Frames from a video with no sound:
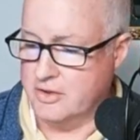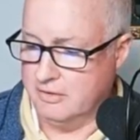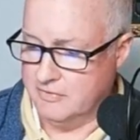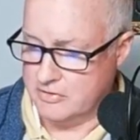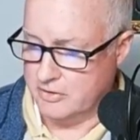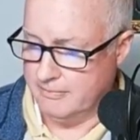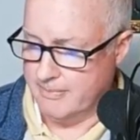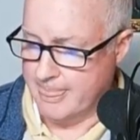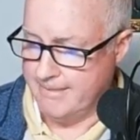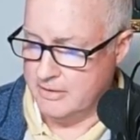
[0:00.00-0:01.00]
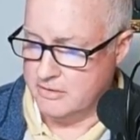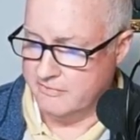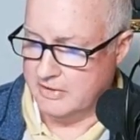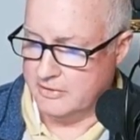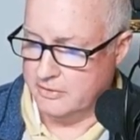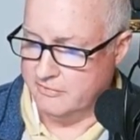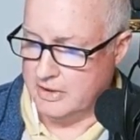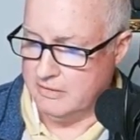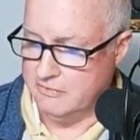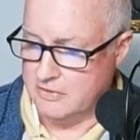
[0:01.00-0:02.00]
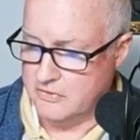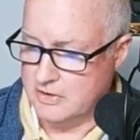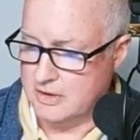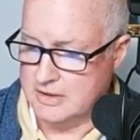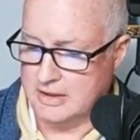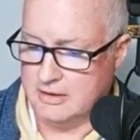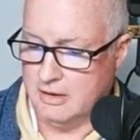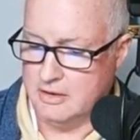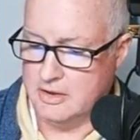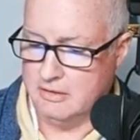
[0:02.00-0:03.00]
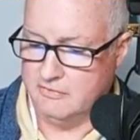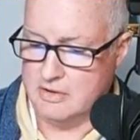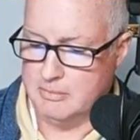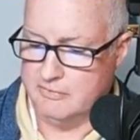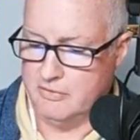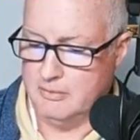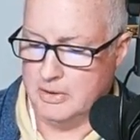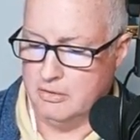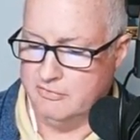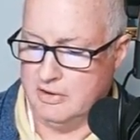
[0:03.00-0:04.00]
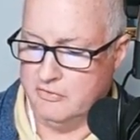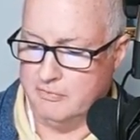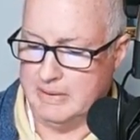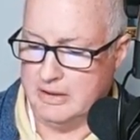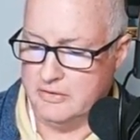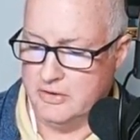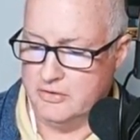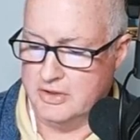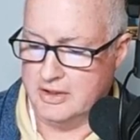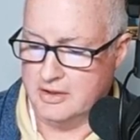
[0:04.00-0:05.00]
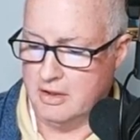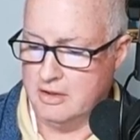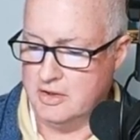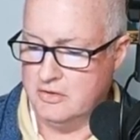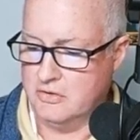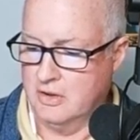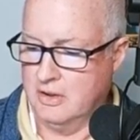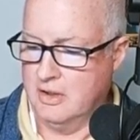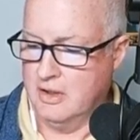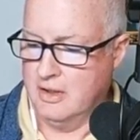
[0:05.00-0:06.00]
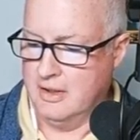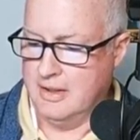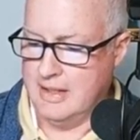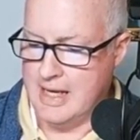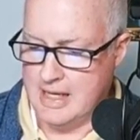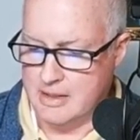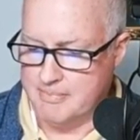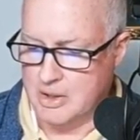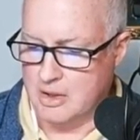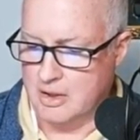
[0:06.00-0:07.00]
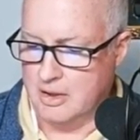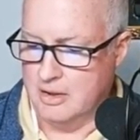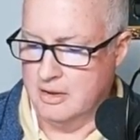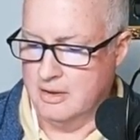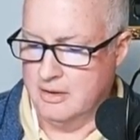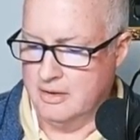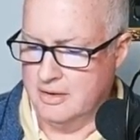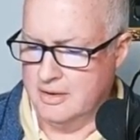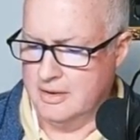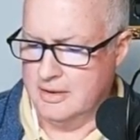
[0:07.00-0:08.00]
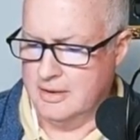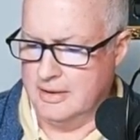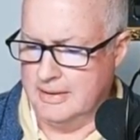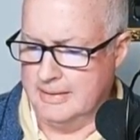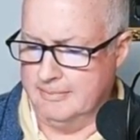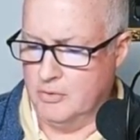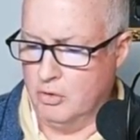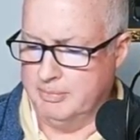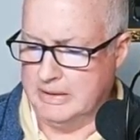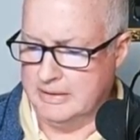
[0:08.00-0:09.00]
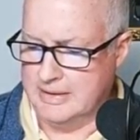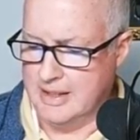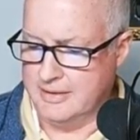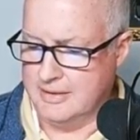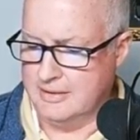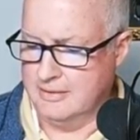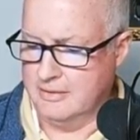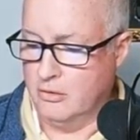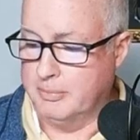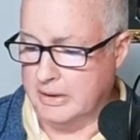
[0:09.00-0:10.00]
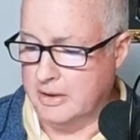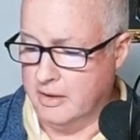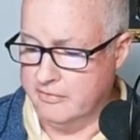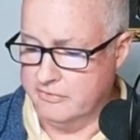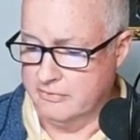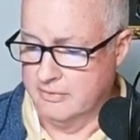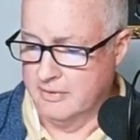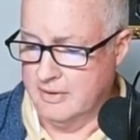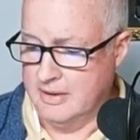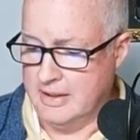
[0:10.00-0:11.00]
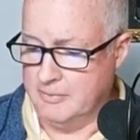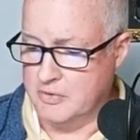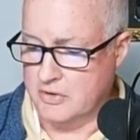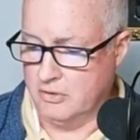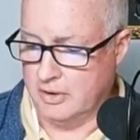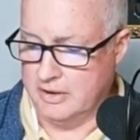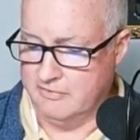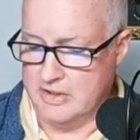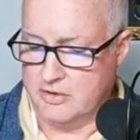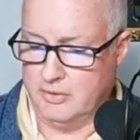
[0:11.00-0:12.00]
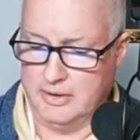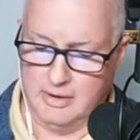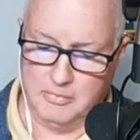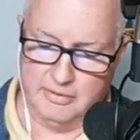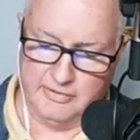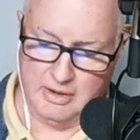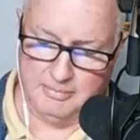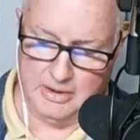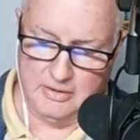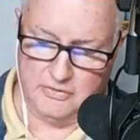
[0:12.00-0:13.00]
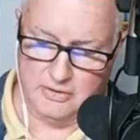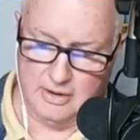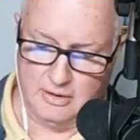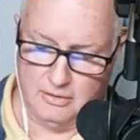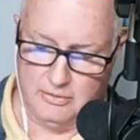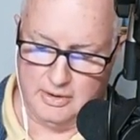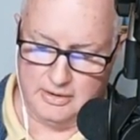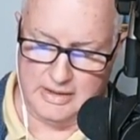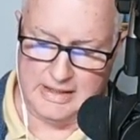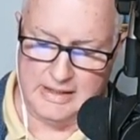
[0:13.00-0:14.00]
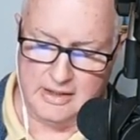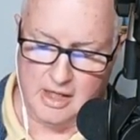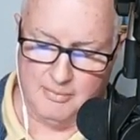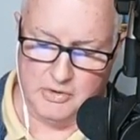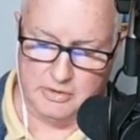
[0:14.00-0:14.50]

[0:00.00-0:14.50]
investor. He's a founder of 8VC, a technology investment firm, and co-founder of Palantir Technologies, Adepar, OpenGov, and was an early investor in a number of companies, including the e-commerce